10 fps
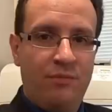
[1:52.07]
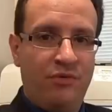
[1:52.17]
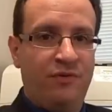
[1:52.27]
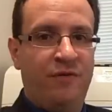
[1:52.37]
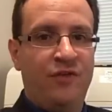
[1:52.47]

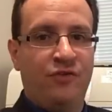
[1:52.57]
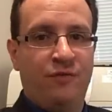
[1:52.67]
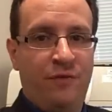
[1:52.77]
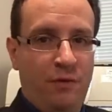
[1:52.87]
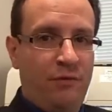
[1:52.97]
preservation
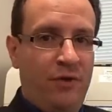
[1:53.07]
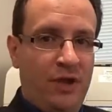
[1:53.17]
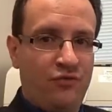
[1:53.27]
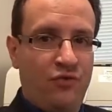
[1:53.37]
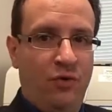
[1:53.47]
of urinary
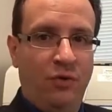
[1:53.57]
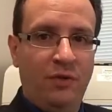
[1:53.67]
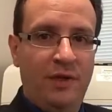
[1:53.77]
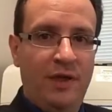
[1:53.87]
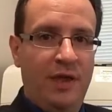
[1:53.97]

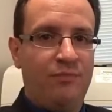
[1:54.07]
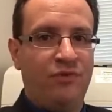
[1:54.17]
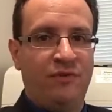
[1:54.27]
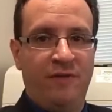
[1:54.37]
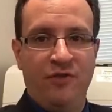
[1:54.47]
control, and
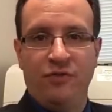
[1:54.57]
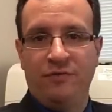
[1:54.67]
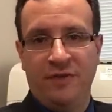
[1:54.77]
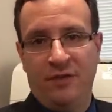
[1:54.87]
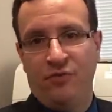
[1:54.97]
preservation
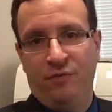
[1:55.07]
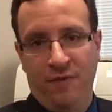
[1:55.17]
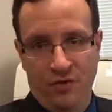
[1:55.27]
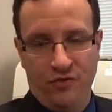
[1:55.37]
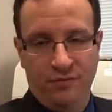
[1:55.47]
of sexual
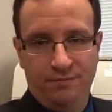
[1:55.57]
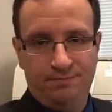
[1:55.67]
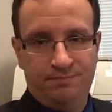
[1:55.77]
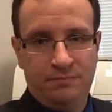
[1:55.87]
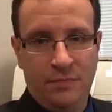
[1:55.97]
function.
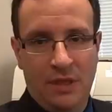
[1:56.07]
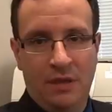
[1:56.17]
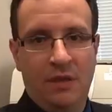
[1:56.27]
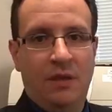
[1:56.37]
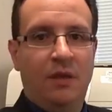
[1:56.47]

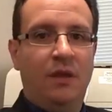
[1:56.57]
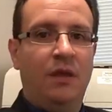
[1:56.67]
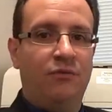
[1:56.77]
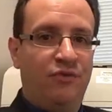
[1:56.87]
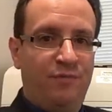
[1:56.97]

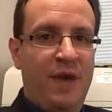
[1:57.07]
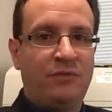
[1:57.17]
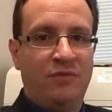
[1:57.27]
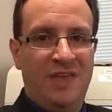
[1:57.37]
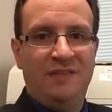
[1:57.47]
In
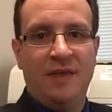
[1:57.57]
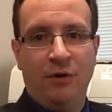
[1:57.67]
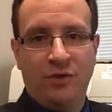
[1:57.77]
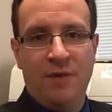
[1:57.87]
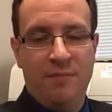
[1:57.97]
respect to these
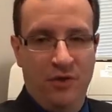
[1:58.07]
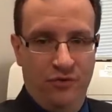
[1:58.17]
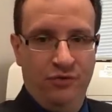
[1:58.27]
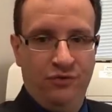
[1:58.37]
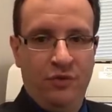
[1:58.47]
outcome
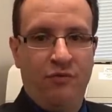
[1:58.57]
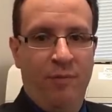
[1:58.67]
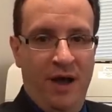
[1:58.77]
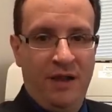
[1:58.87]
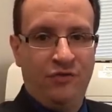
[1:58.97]
measures,
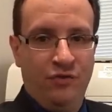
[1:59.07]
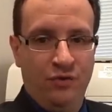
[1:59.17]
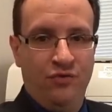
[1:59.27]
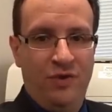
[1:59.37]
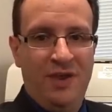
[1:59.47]
robotic
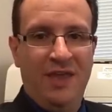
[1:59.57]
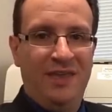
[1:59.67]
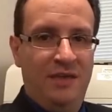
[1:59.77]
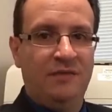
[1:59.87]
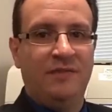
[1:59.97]
surgery
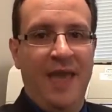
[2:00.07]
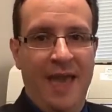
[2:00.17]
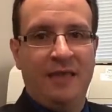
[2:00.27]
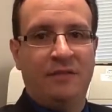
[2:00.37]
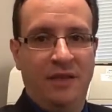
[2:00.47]
is
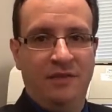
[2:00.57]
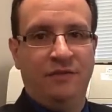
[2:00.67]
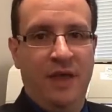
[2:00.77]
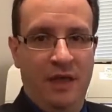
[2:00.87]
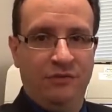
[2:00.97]
at
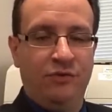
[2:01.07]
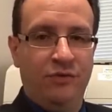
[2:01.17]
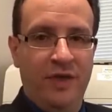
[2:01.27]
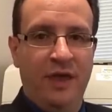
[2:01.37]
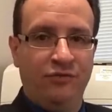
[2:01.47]
least as
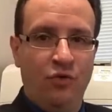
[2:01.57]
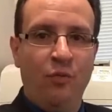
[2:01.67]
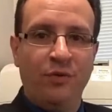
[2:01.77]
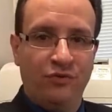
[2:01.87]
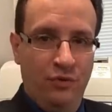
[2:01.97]
good as
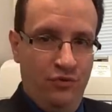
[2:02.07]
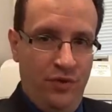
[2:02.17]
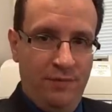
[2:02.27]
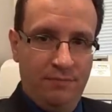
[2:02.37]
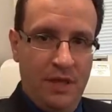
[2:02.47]
open
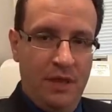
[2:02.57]
surgery.